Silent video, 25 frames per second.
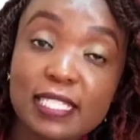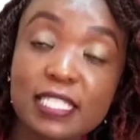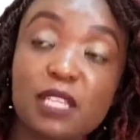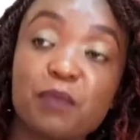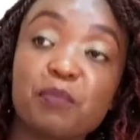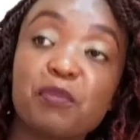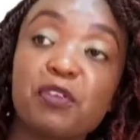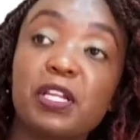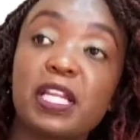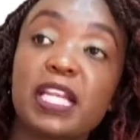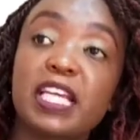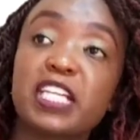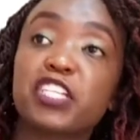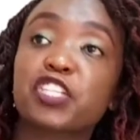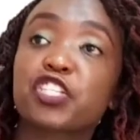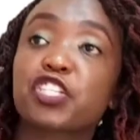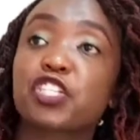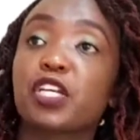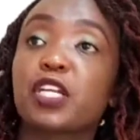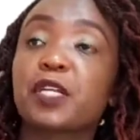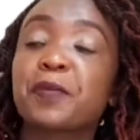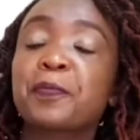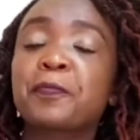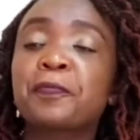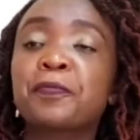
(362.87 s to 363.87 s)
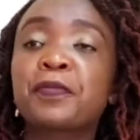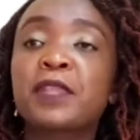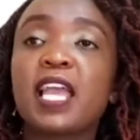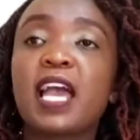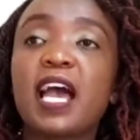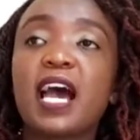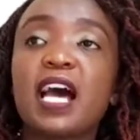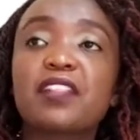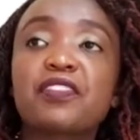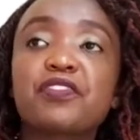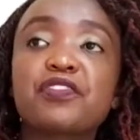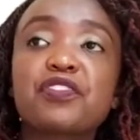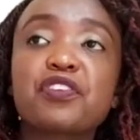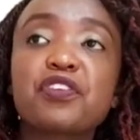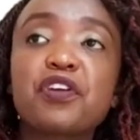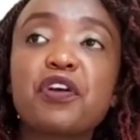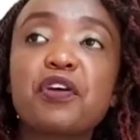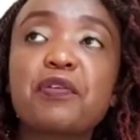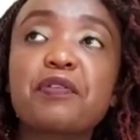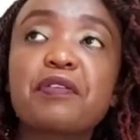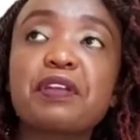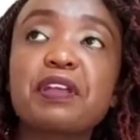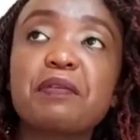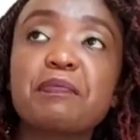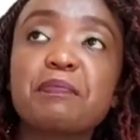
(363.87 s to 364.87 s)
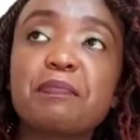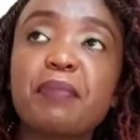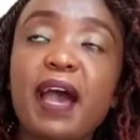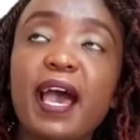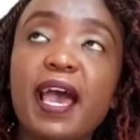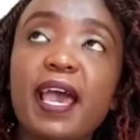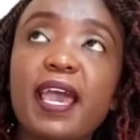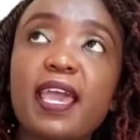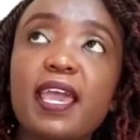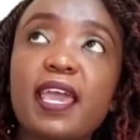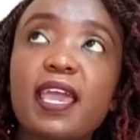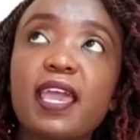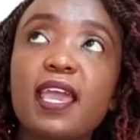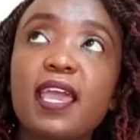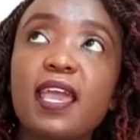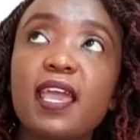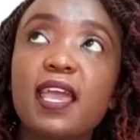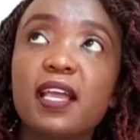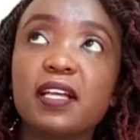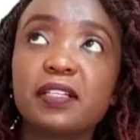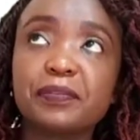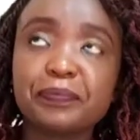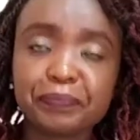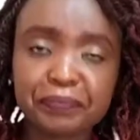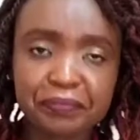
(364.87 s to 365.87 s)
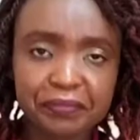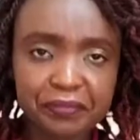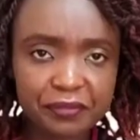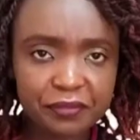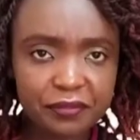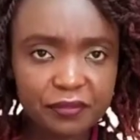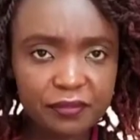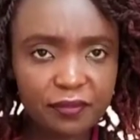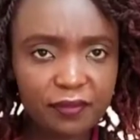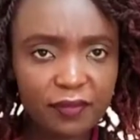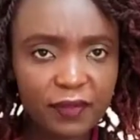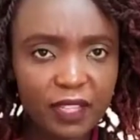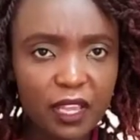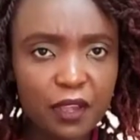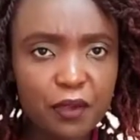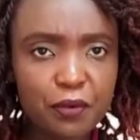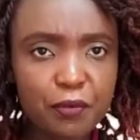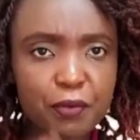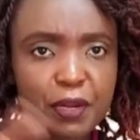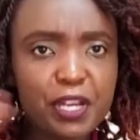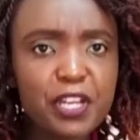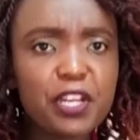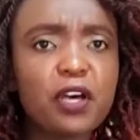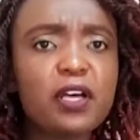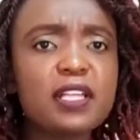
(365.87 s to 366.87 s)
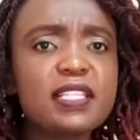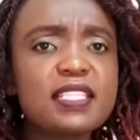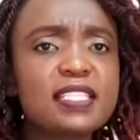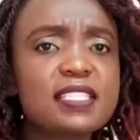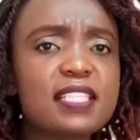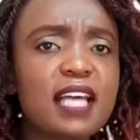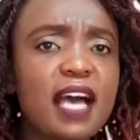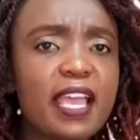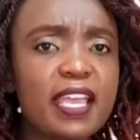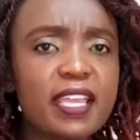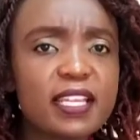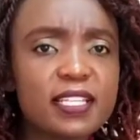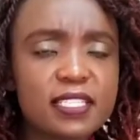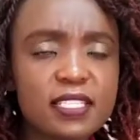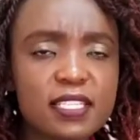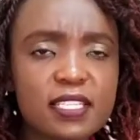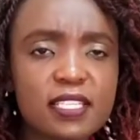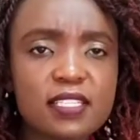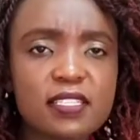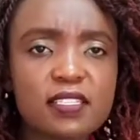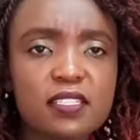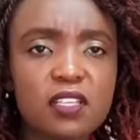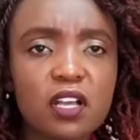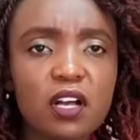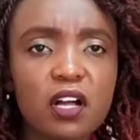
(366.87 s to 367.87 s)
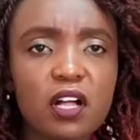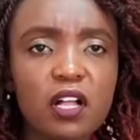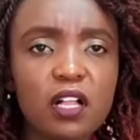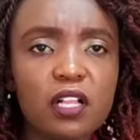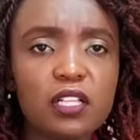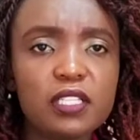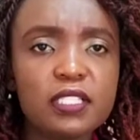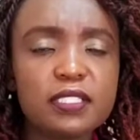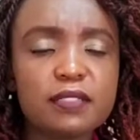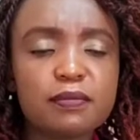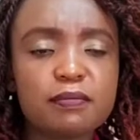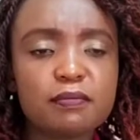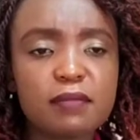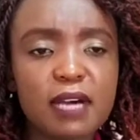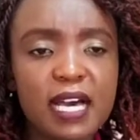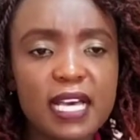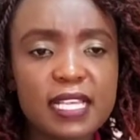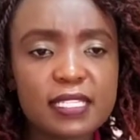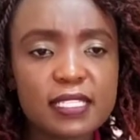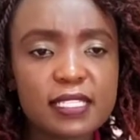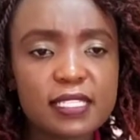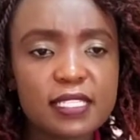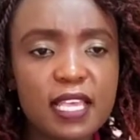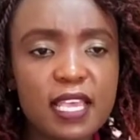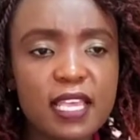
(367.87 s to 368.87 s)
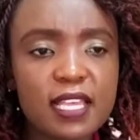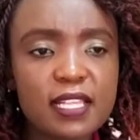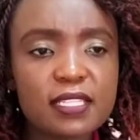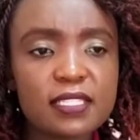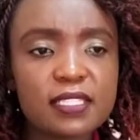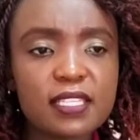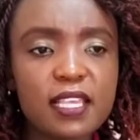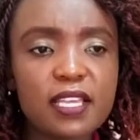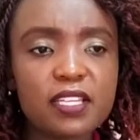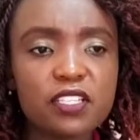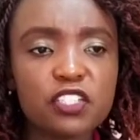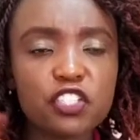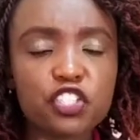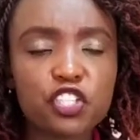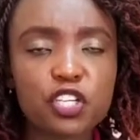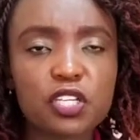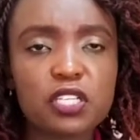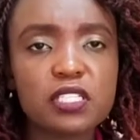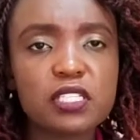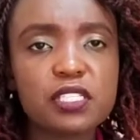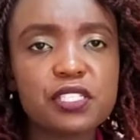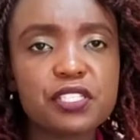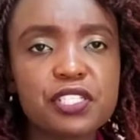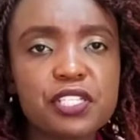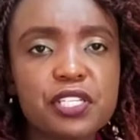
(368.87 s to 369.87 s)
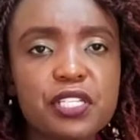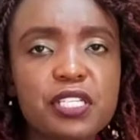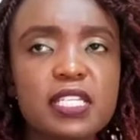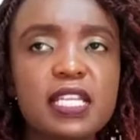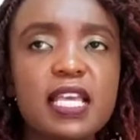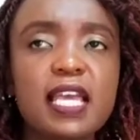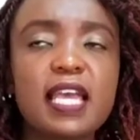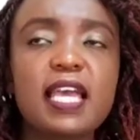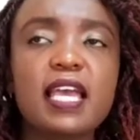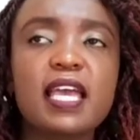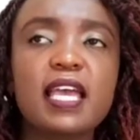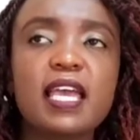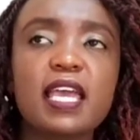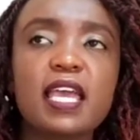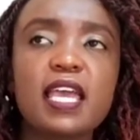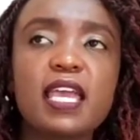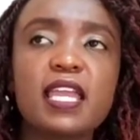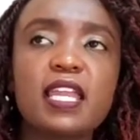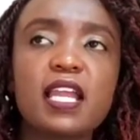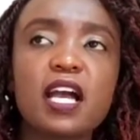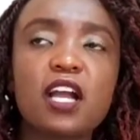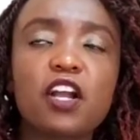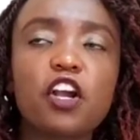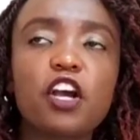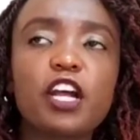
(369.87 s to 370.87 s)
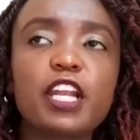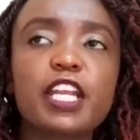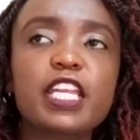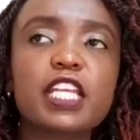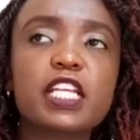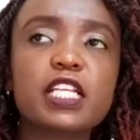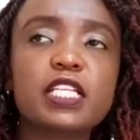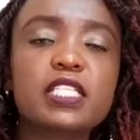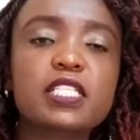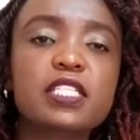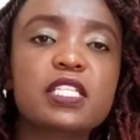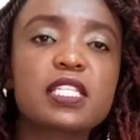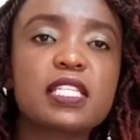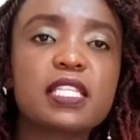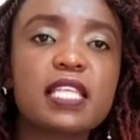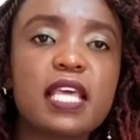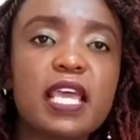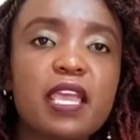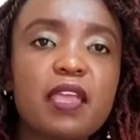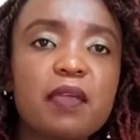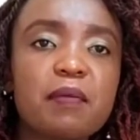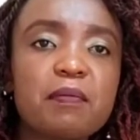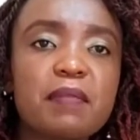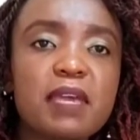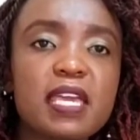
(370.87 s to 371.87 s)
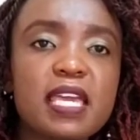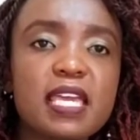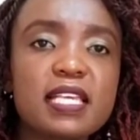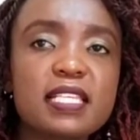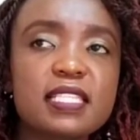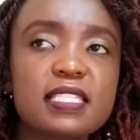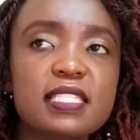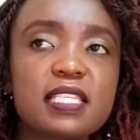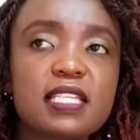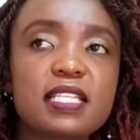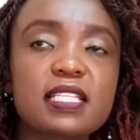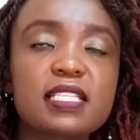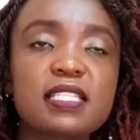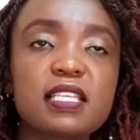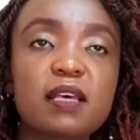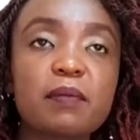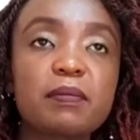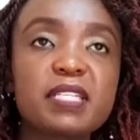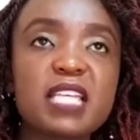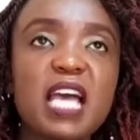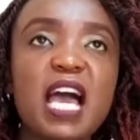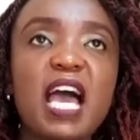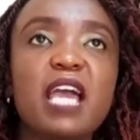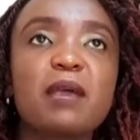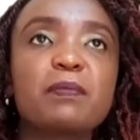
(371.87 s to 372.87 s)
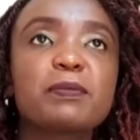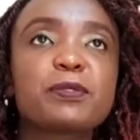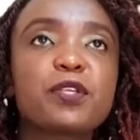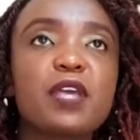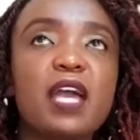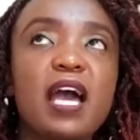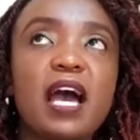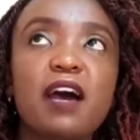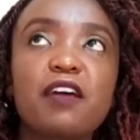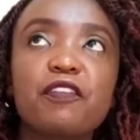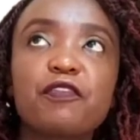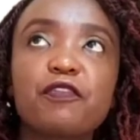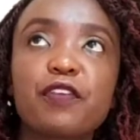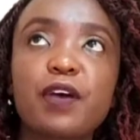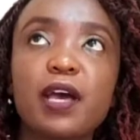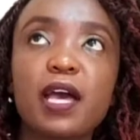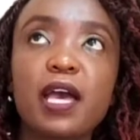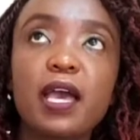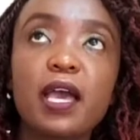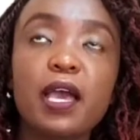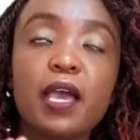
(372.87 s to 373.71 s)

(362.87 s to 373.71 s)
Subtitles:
stimulation. A theory by renowned scientists called Mastens and Johnson, and according to them, is that sometimes you have